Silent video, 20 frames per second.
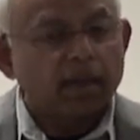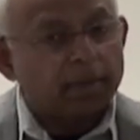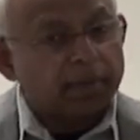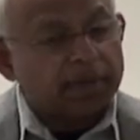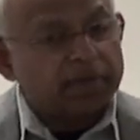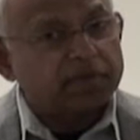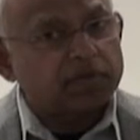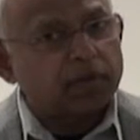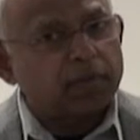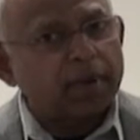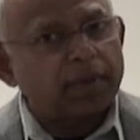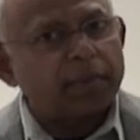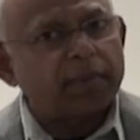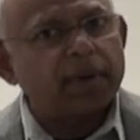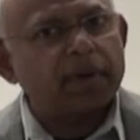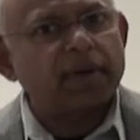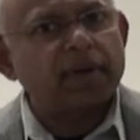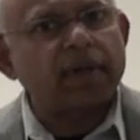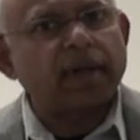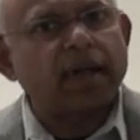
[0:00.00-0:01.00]
Please
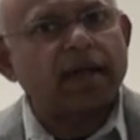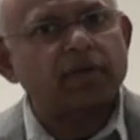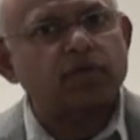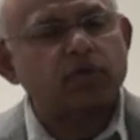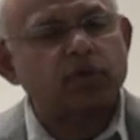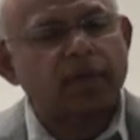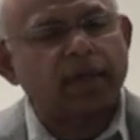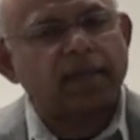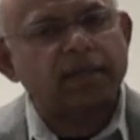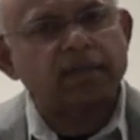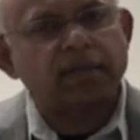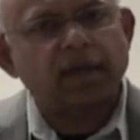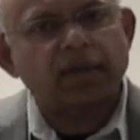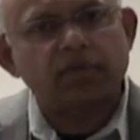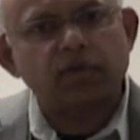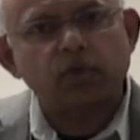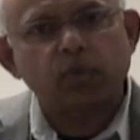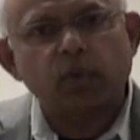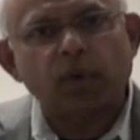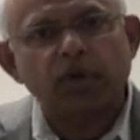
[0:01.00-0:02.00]
remember, in ISO
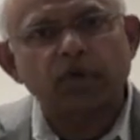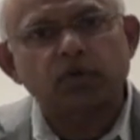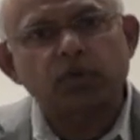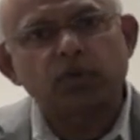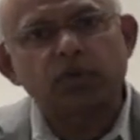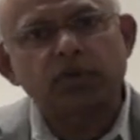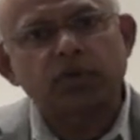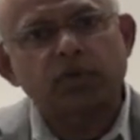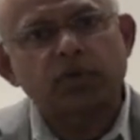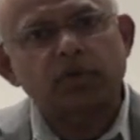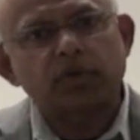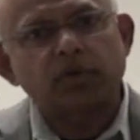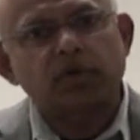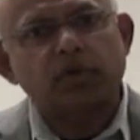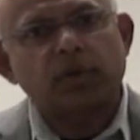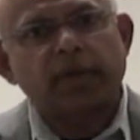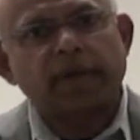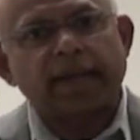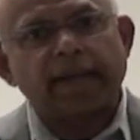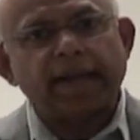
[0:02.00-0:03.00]

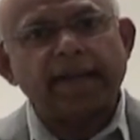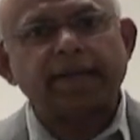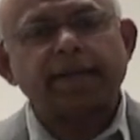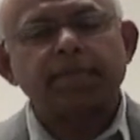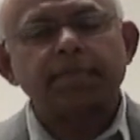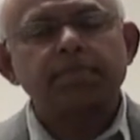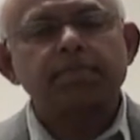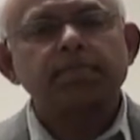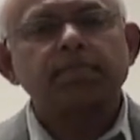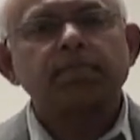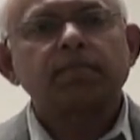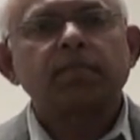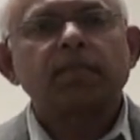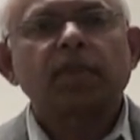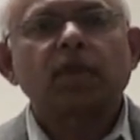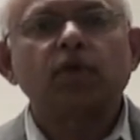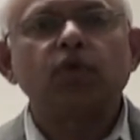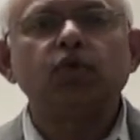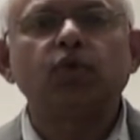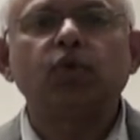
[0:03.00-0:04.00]
9001-2008,
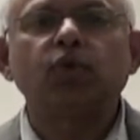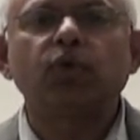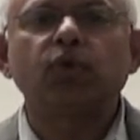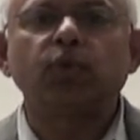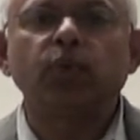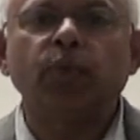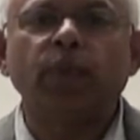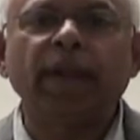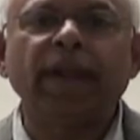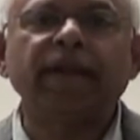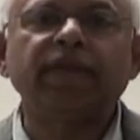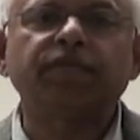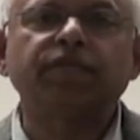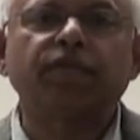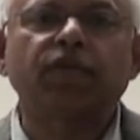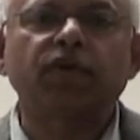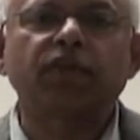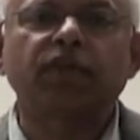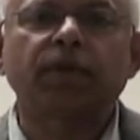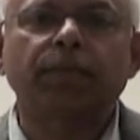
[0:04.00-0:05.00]
you could wait
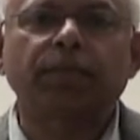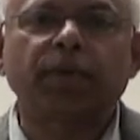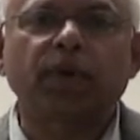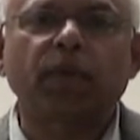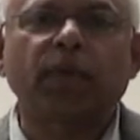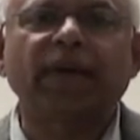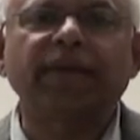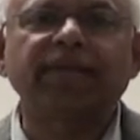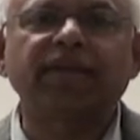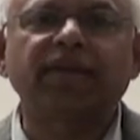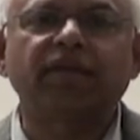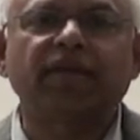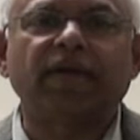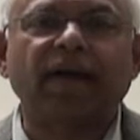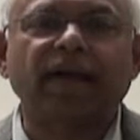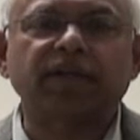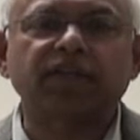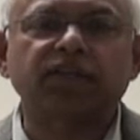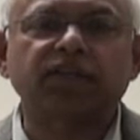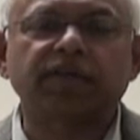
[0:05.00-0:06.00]
for the preventive
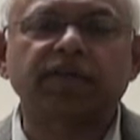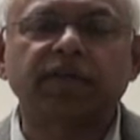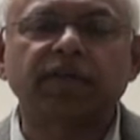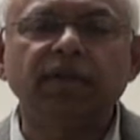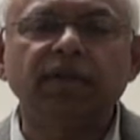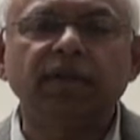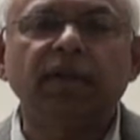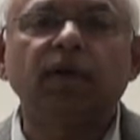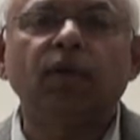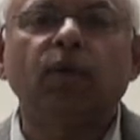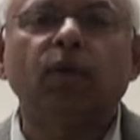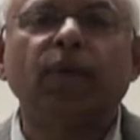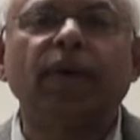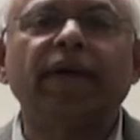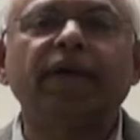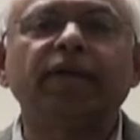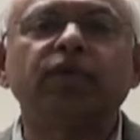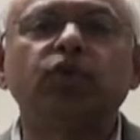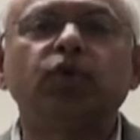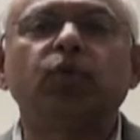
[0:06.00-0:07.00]
action,
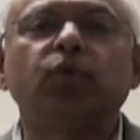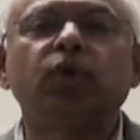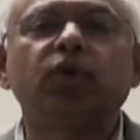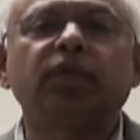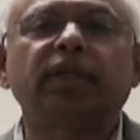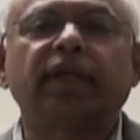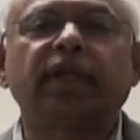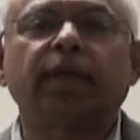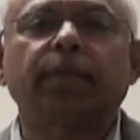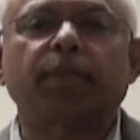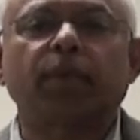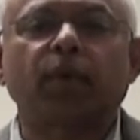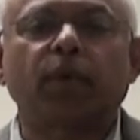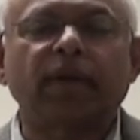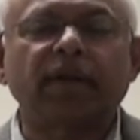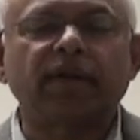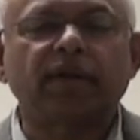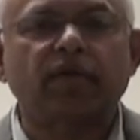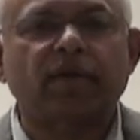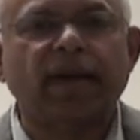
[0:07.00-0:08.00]
where you would take
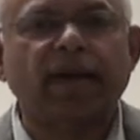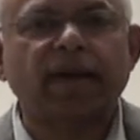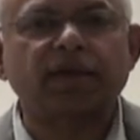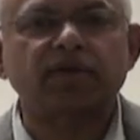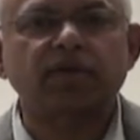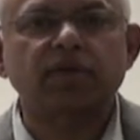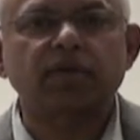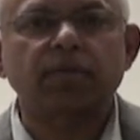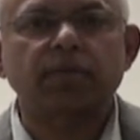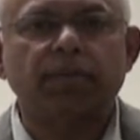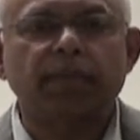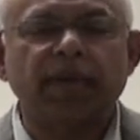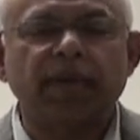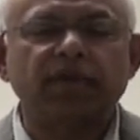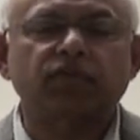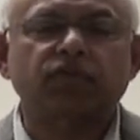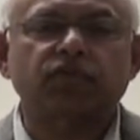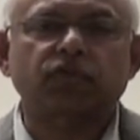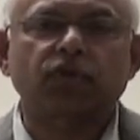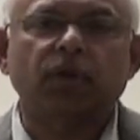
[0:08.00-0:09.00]
preventive action
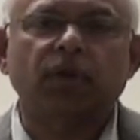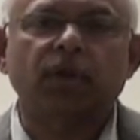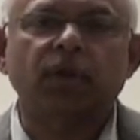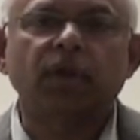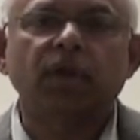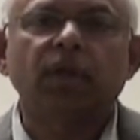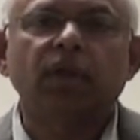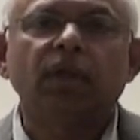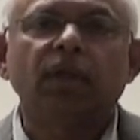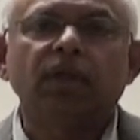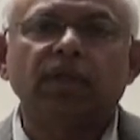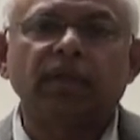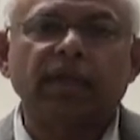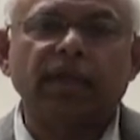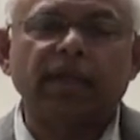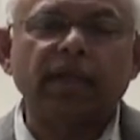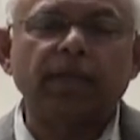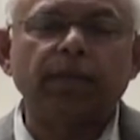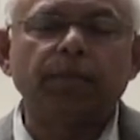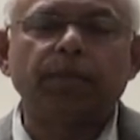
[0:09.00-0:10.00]
based on the
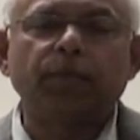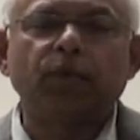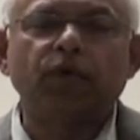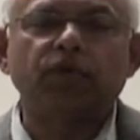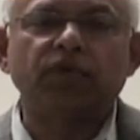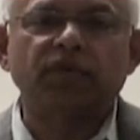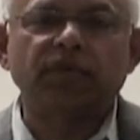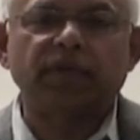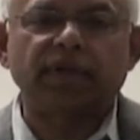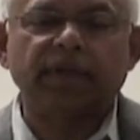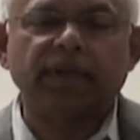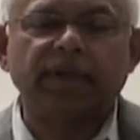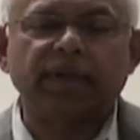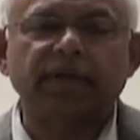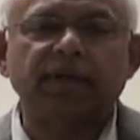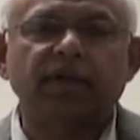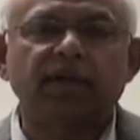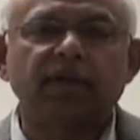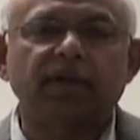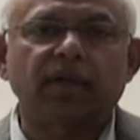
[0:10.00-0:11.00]
inputs, the
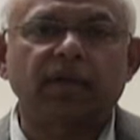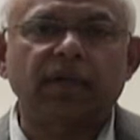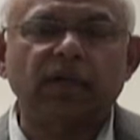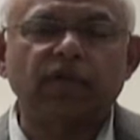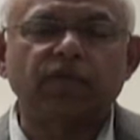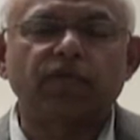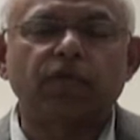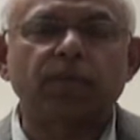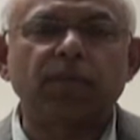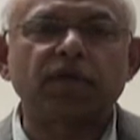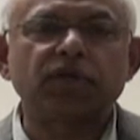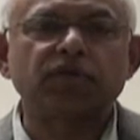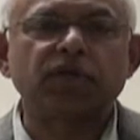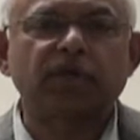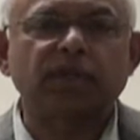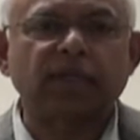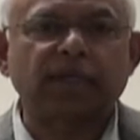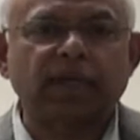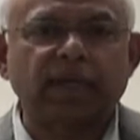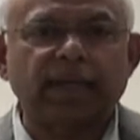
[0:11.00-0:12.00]
data, the
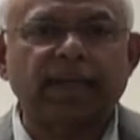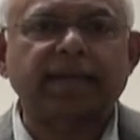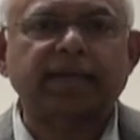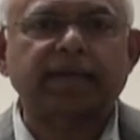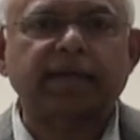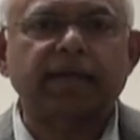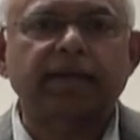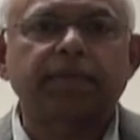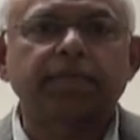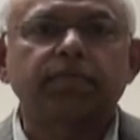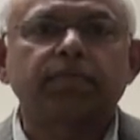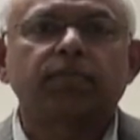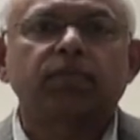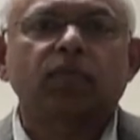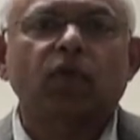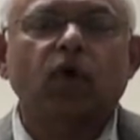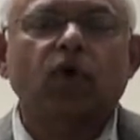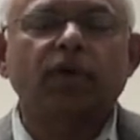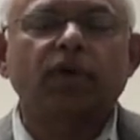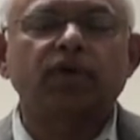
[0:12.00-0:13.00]
information collected
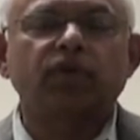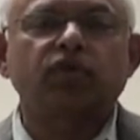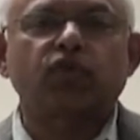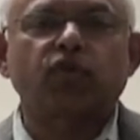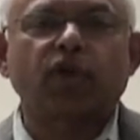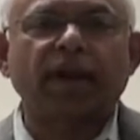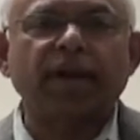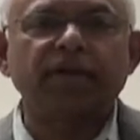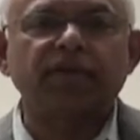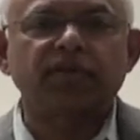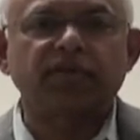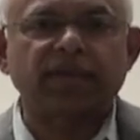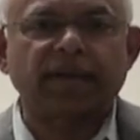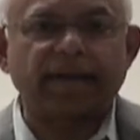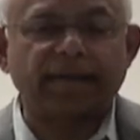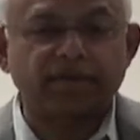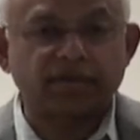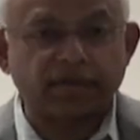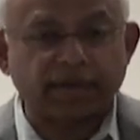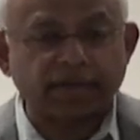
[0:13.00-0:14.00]
on trends,
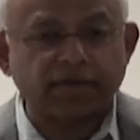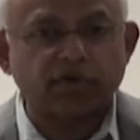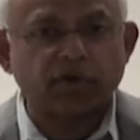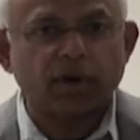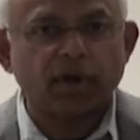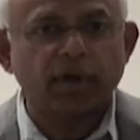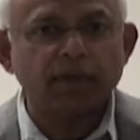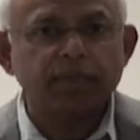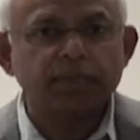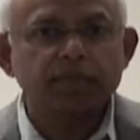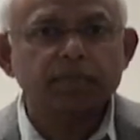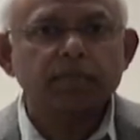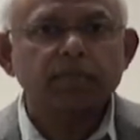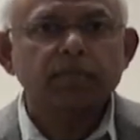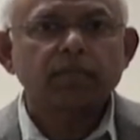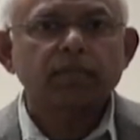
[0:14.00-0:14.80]
etc.,